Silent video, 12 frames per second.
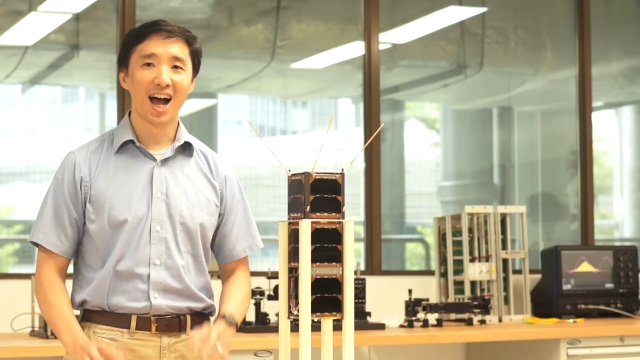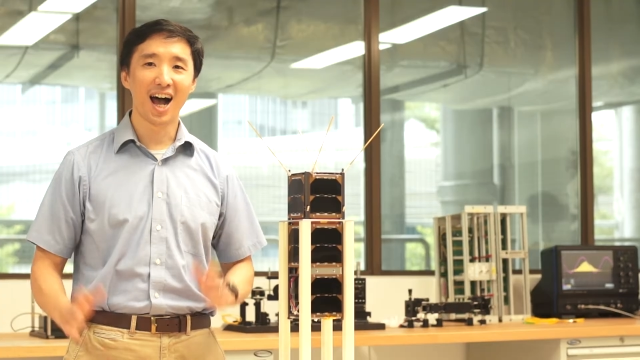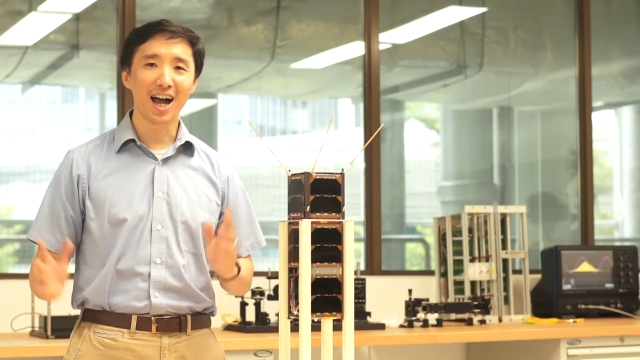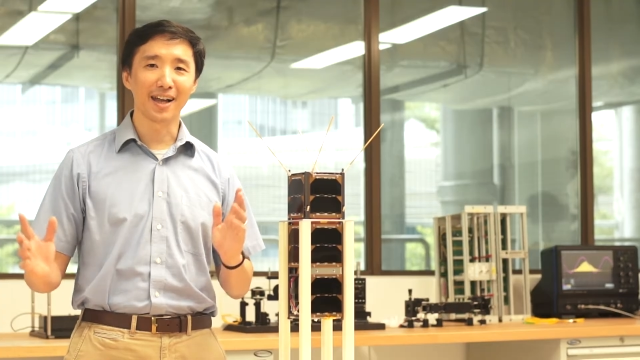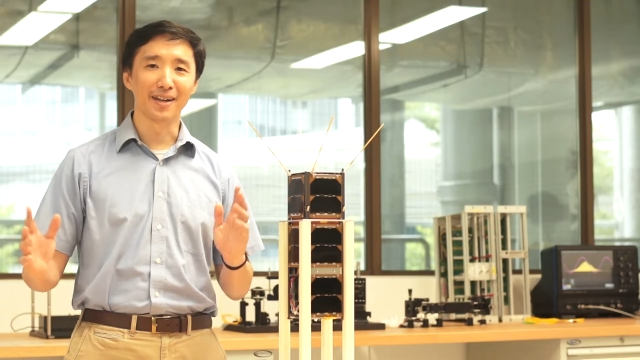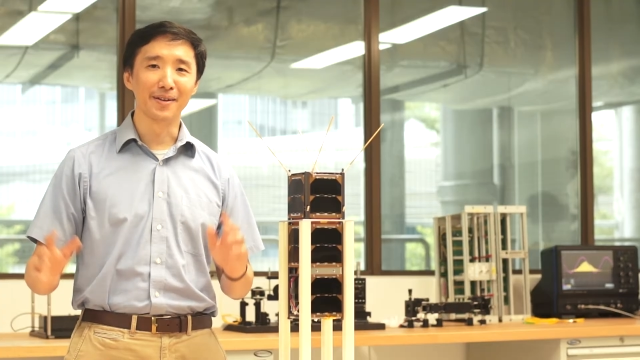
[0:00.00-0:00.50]

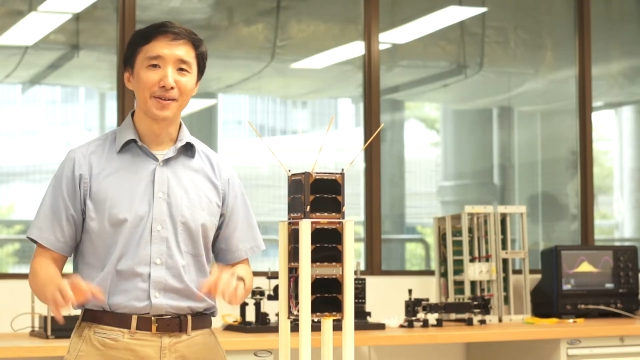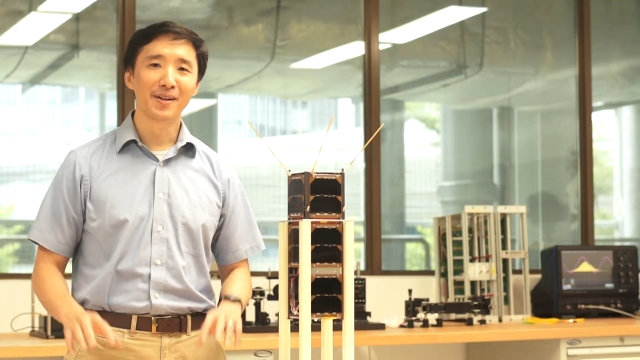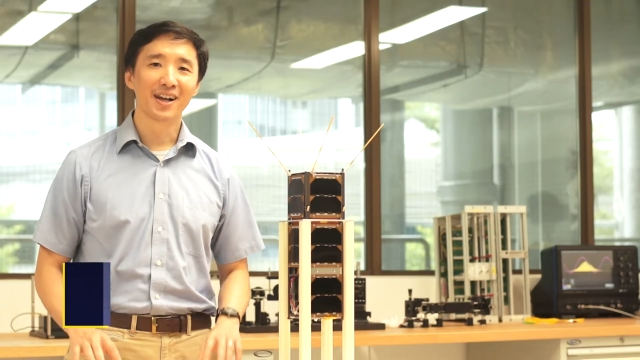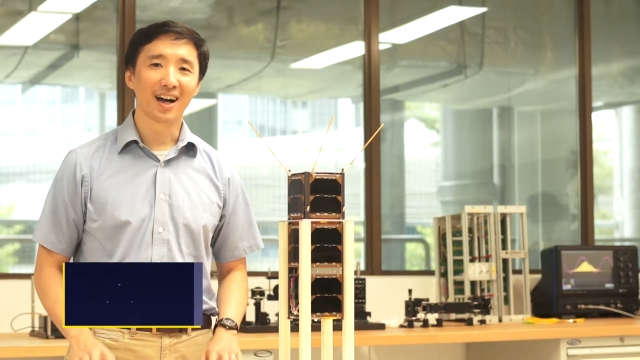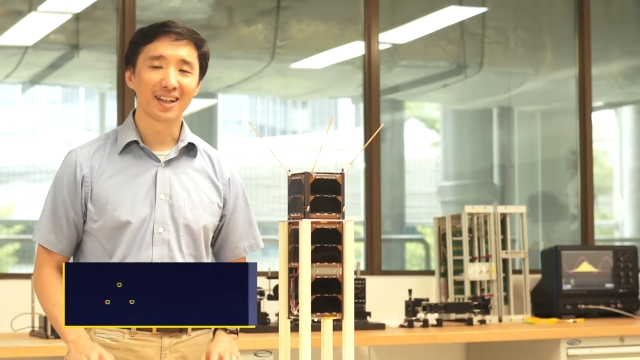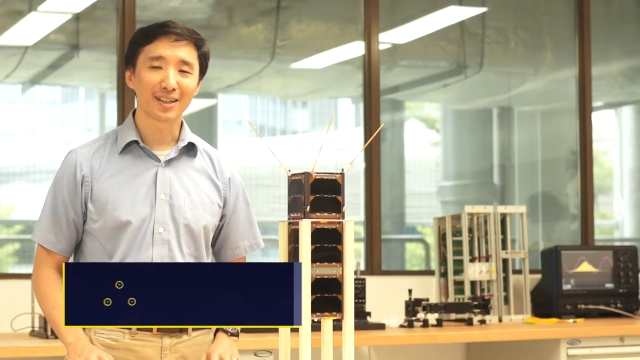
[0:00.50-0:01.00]
Hi,
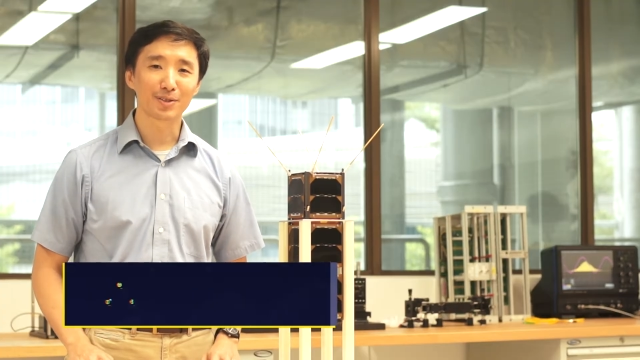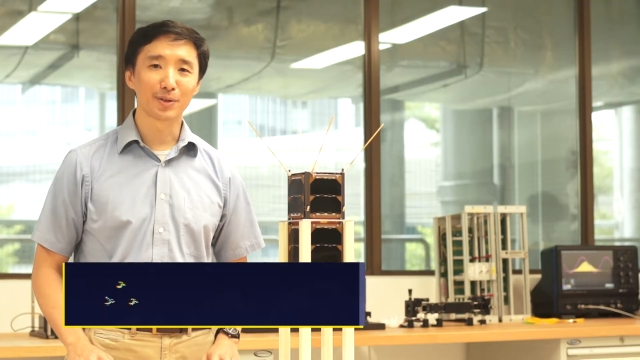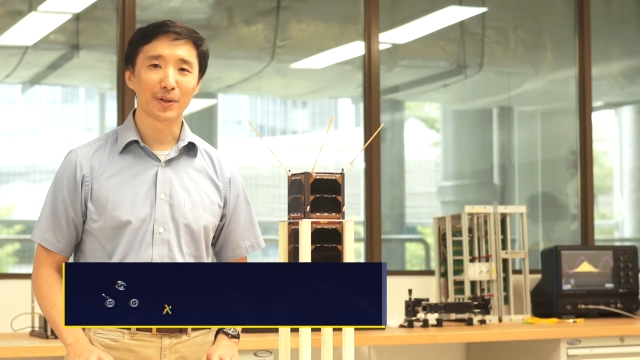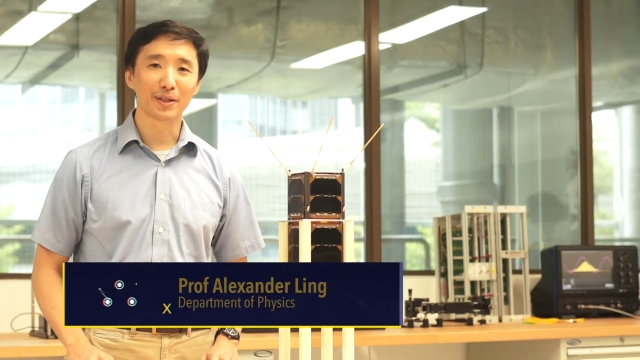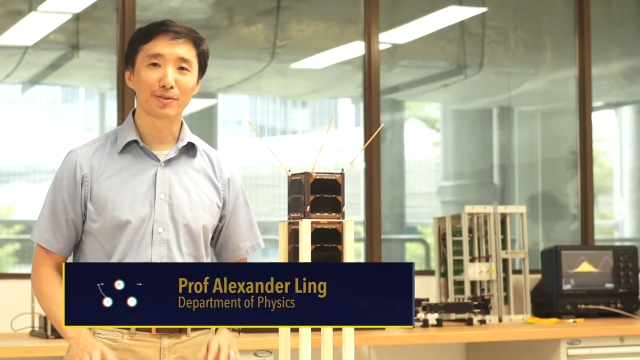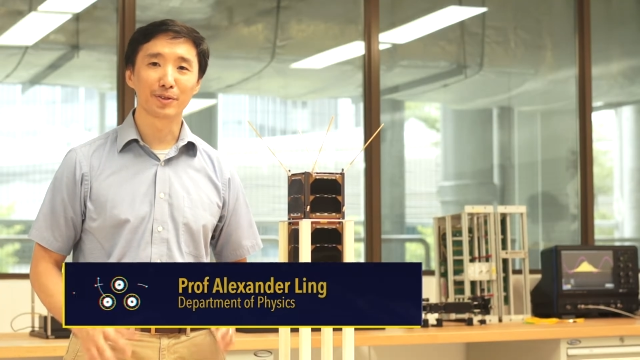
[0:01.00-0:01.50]
I'd like
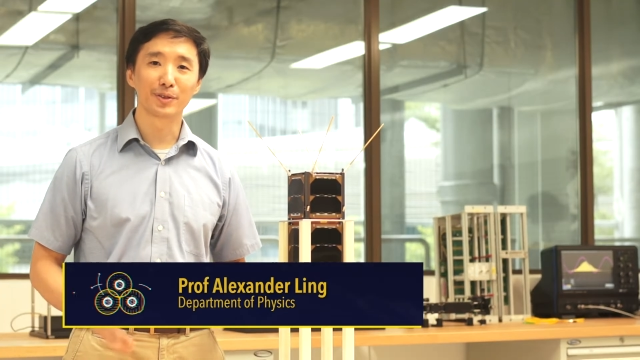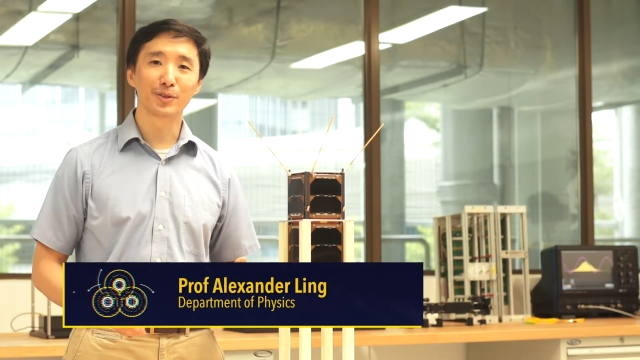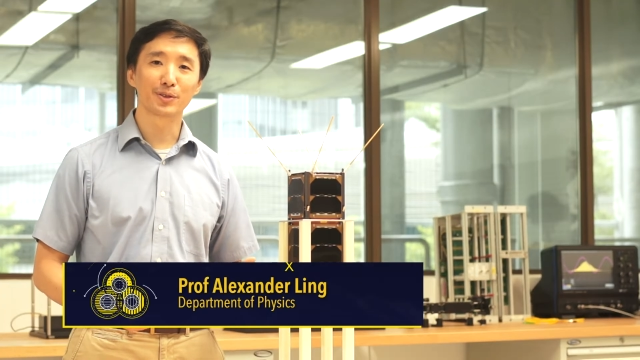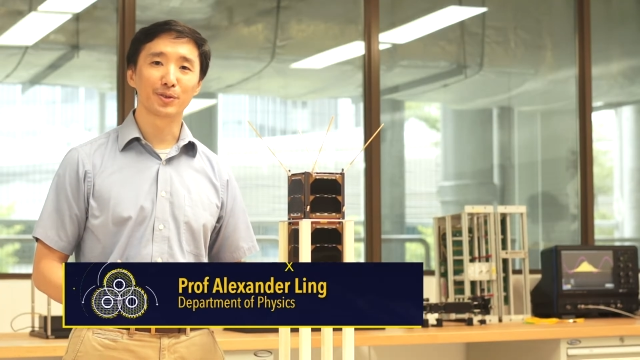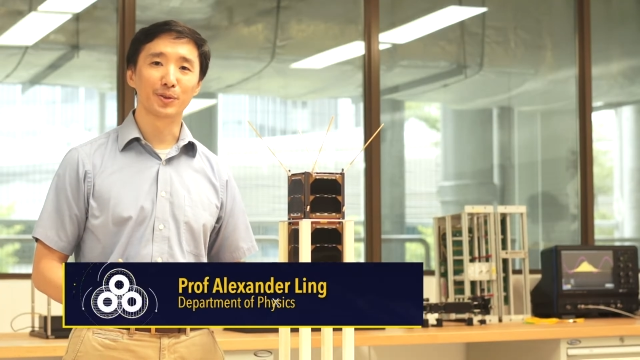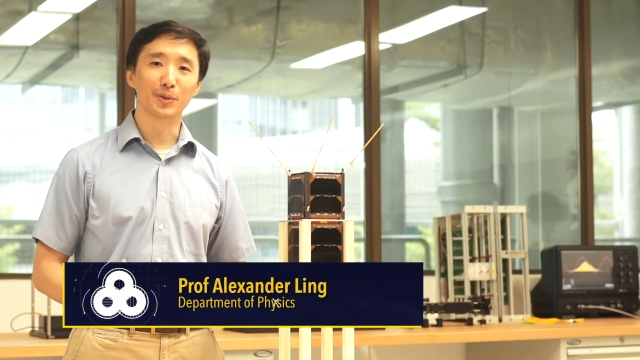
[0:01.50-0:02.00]
to
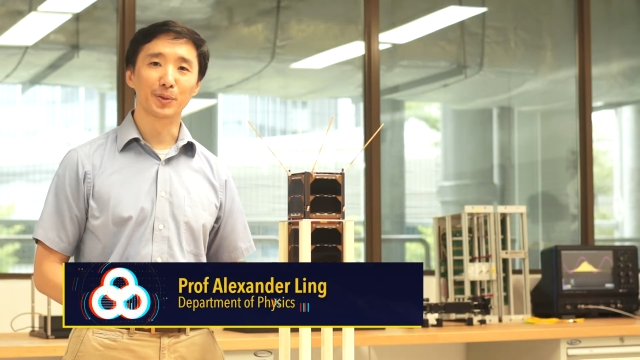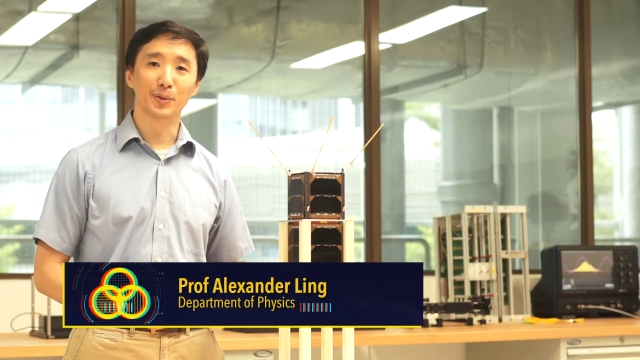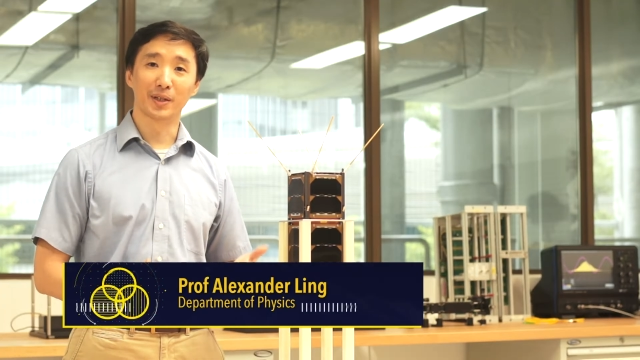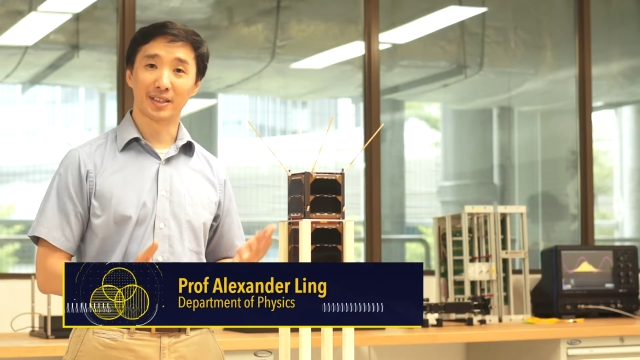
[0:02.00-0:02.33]
introduce to you